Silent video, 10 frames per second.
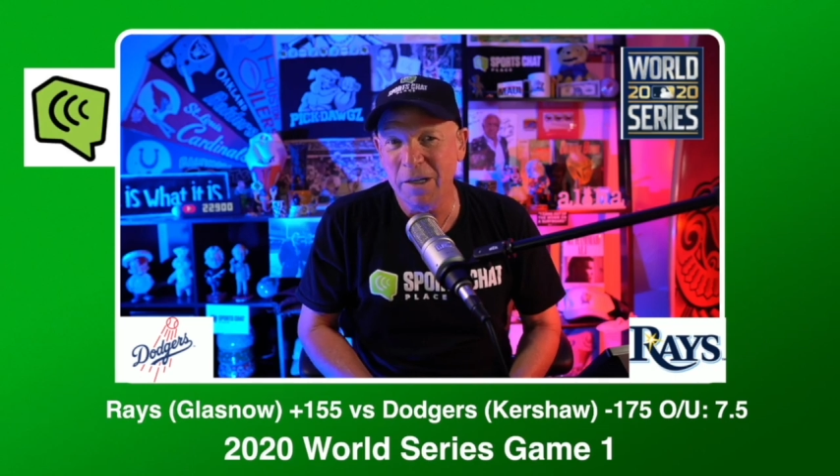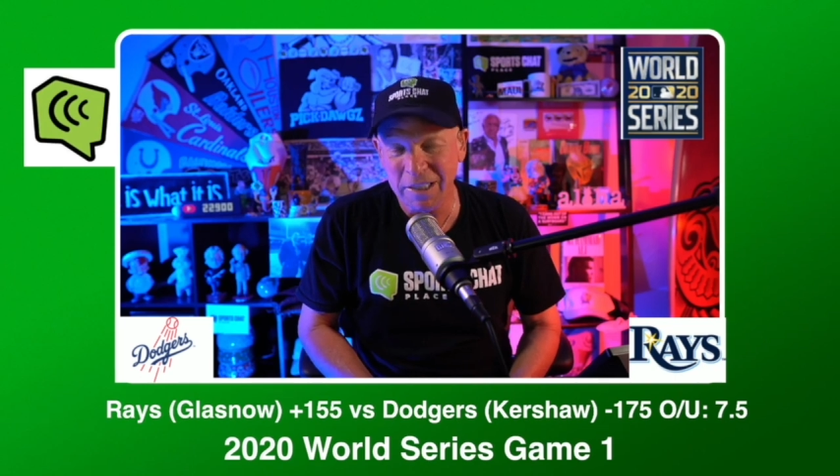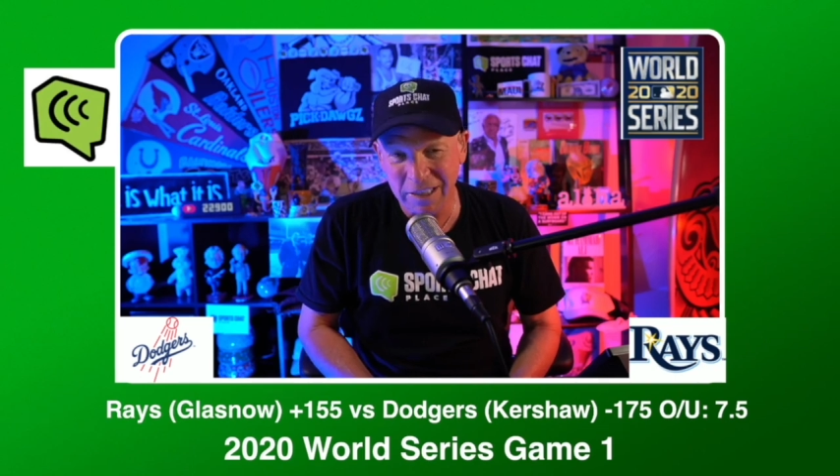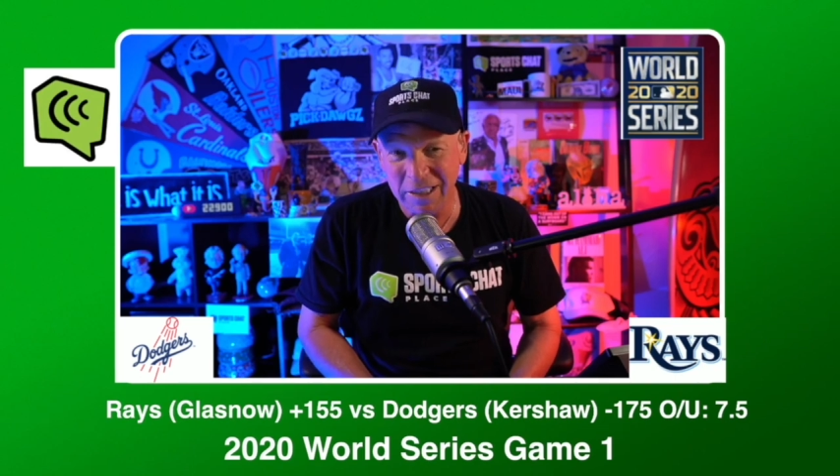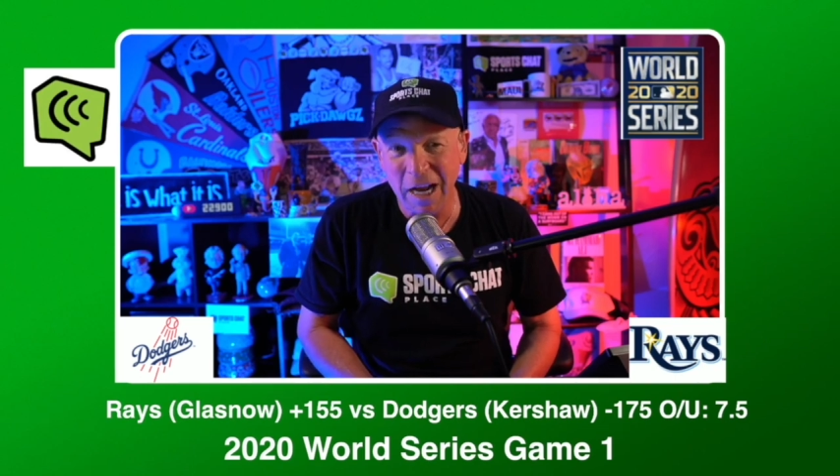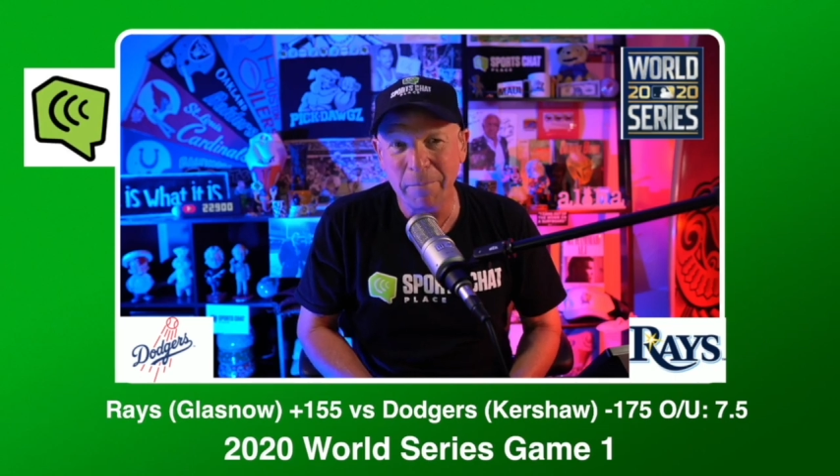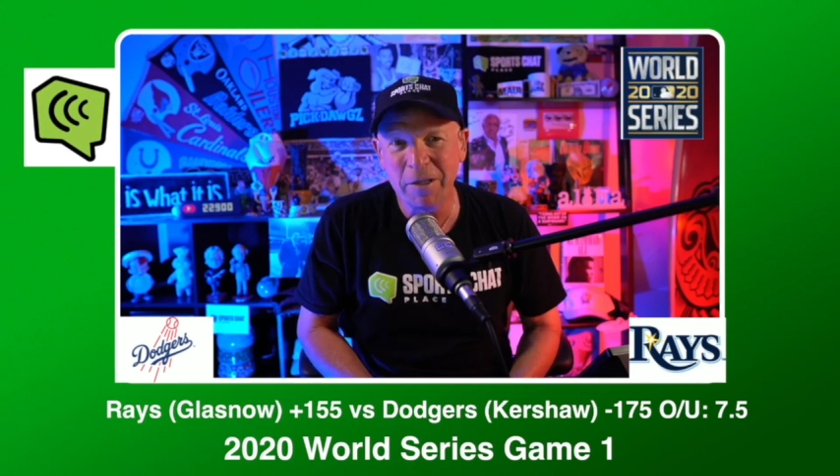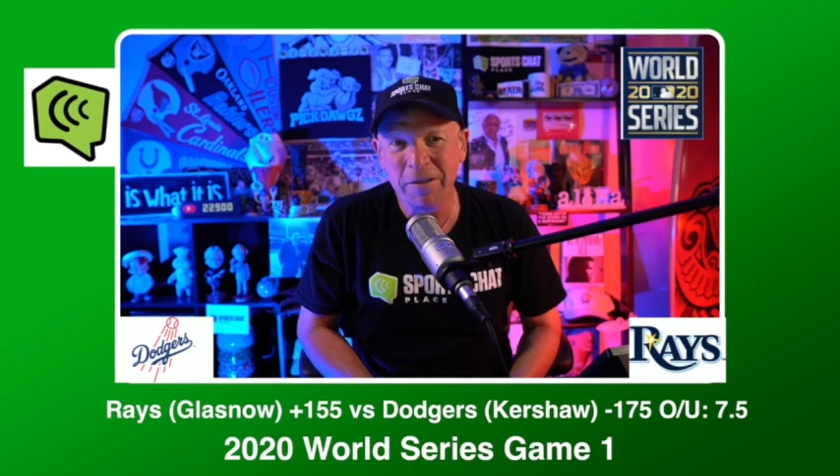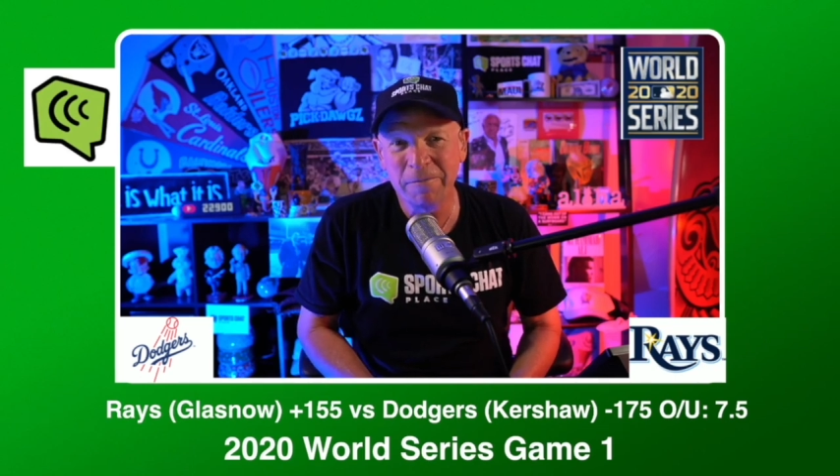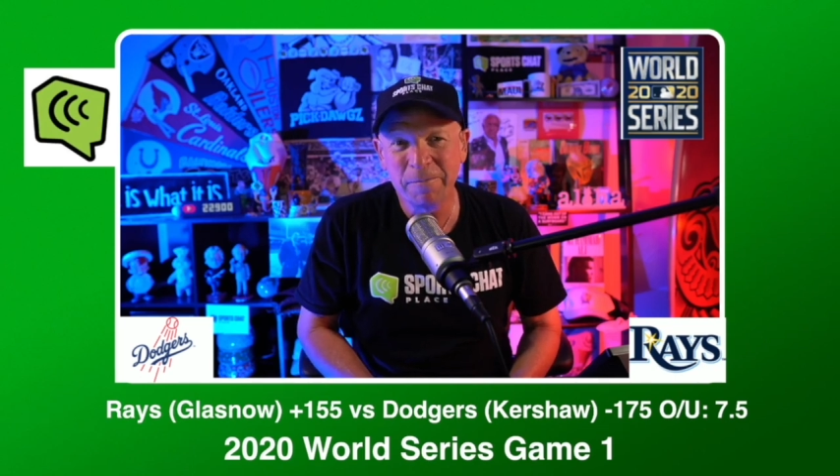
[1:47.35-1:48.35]

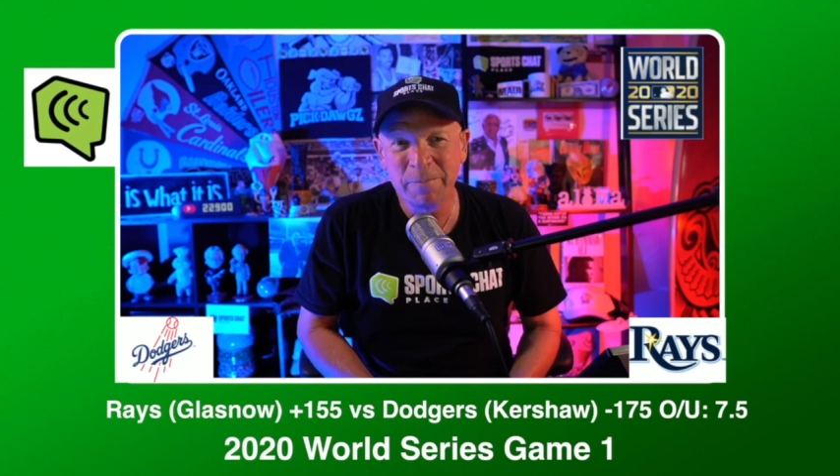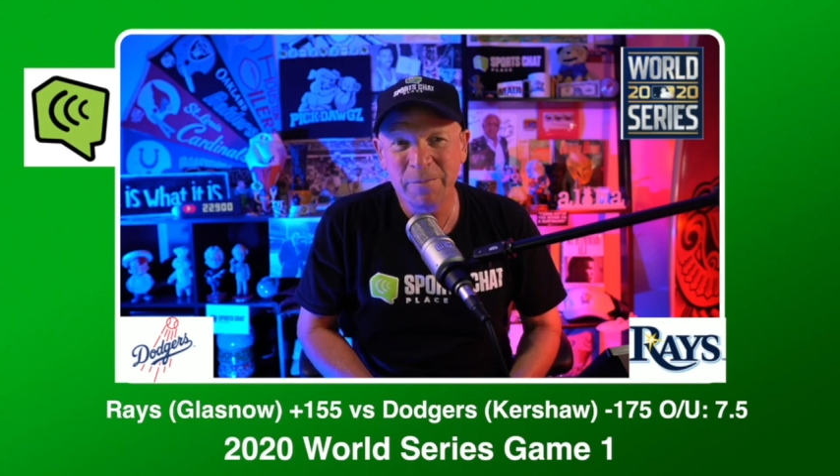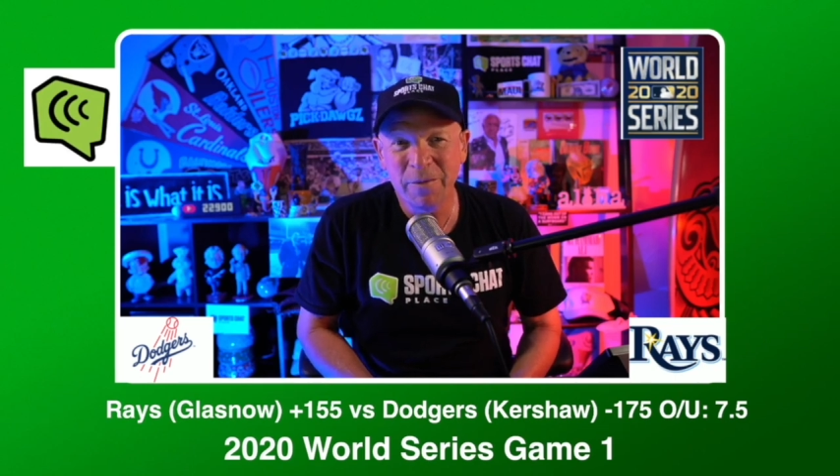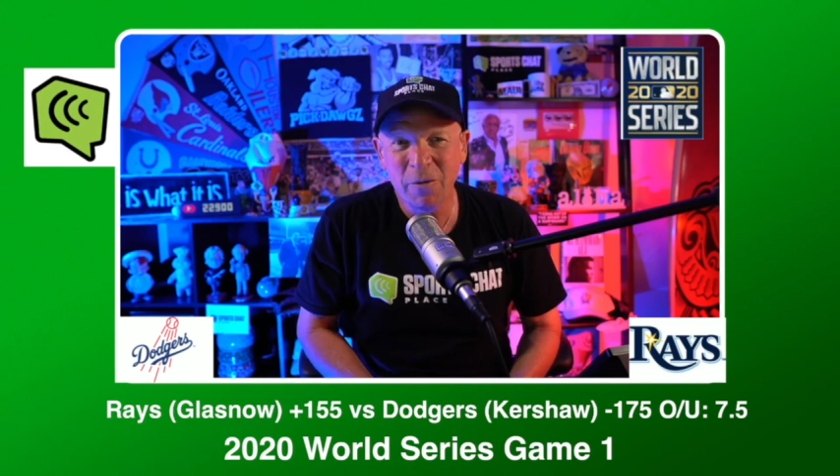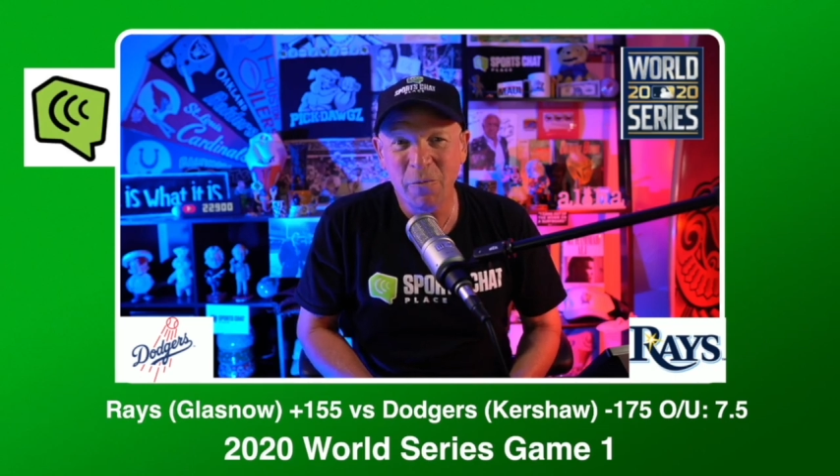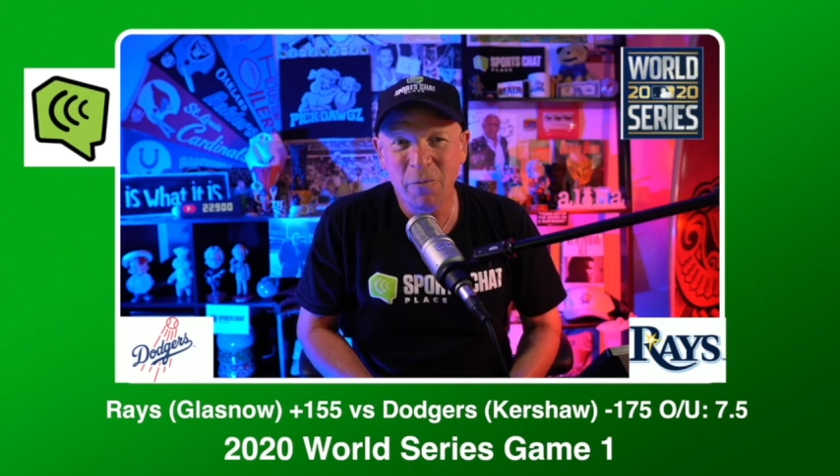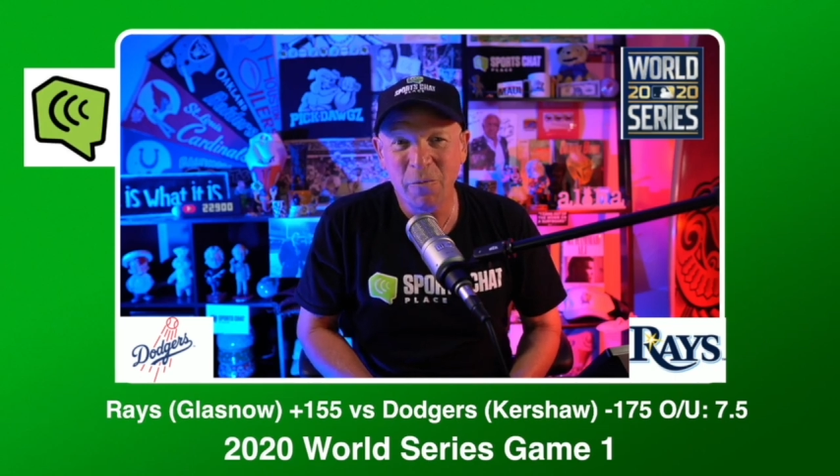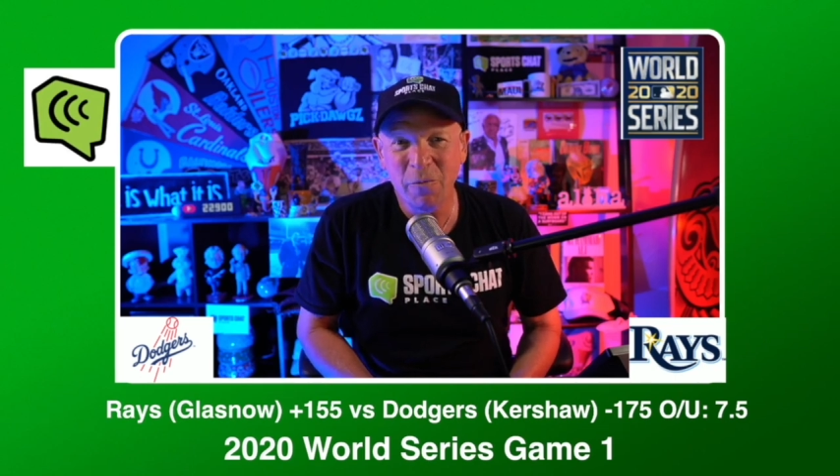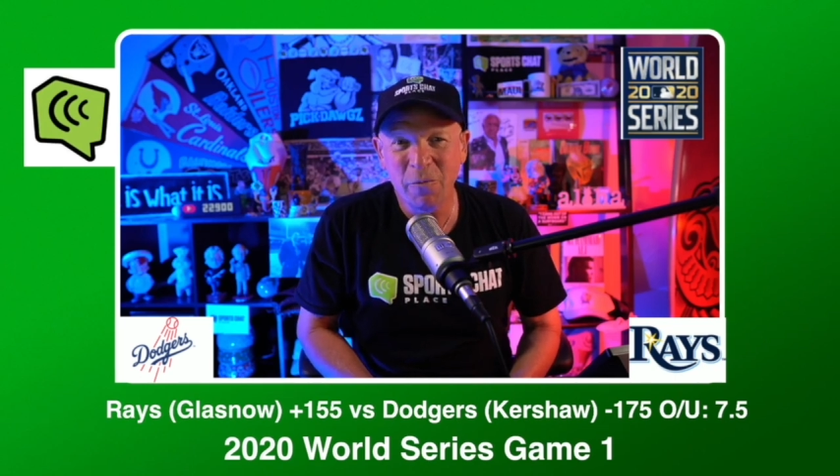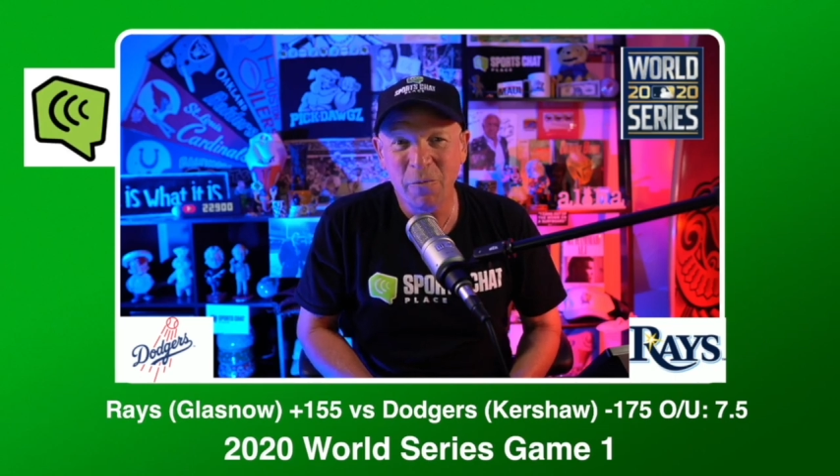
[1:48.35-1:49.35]
except win the
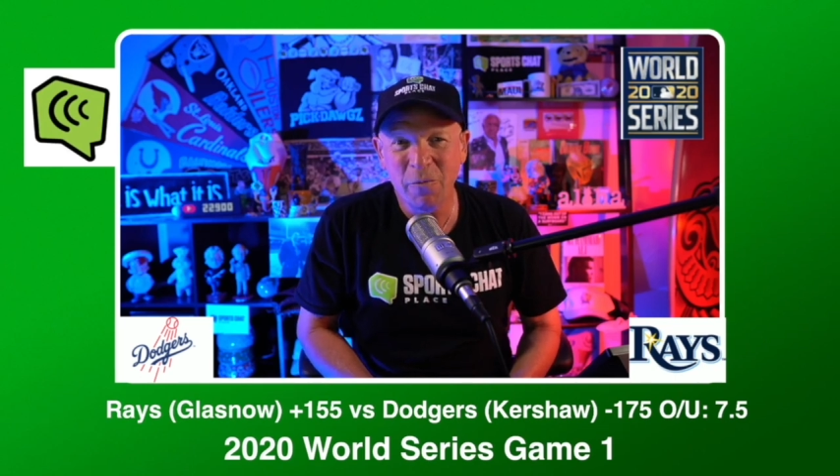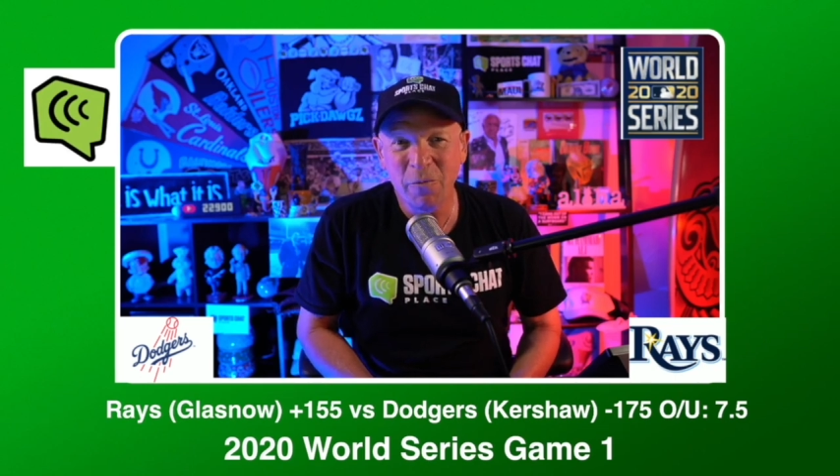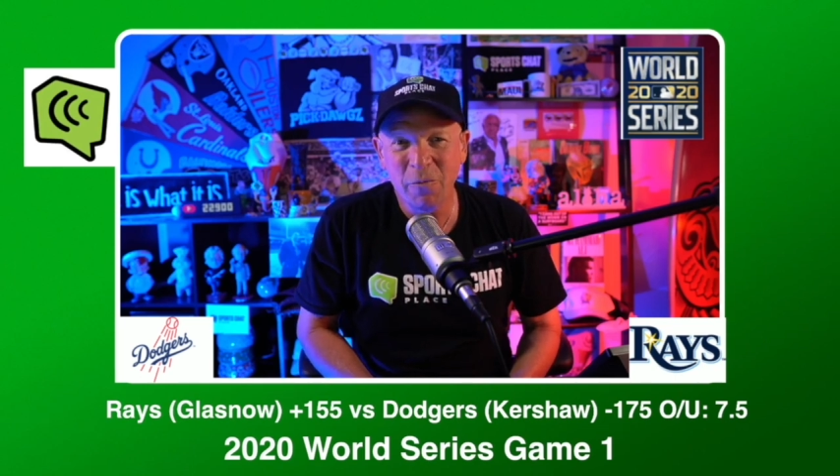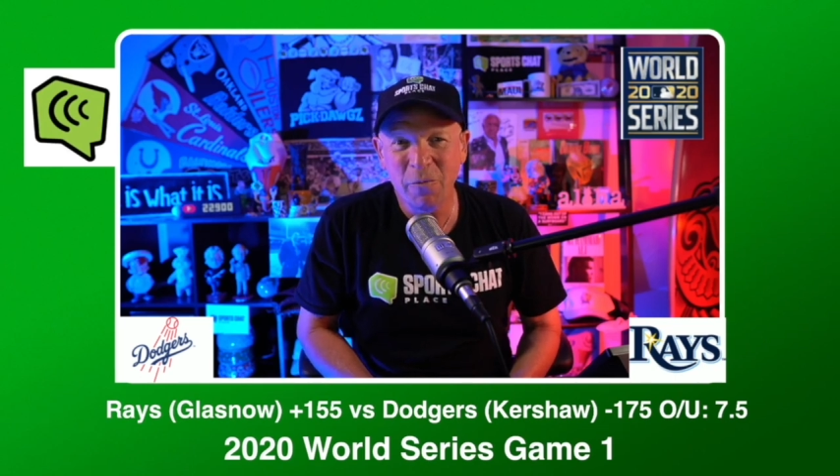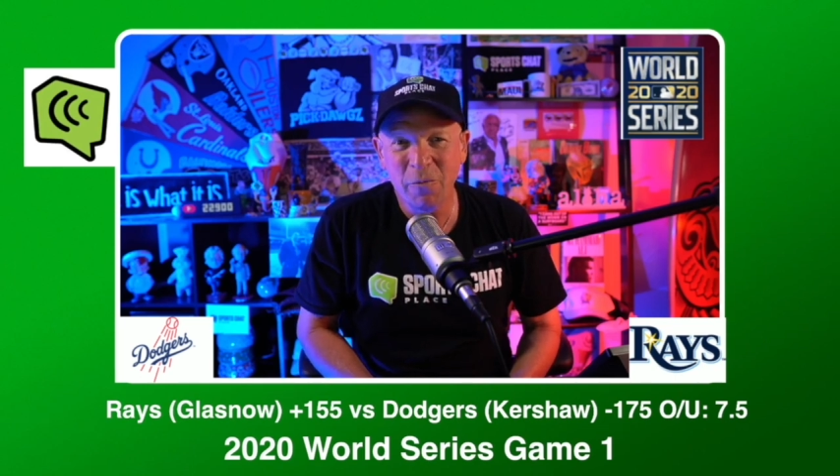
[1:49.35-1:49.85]
World Series.